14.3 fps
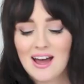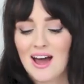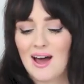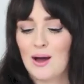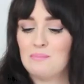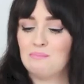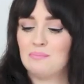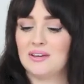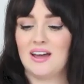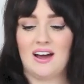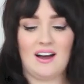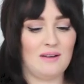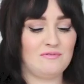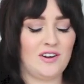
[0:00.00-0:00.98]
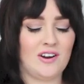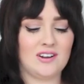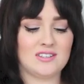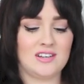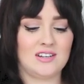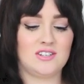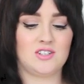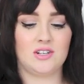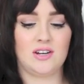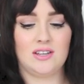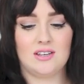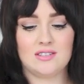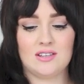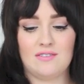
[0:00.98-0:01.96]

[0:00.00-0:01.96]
But yeah, I'm very excited to try this.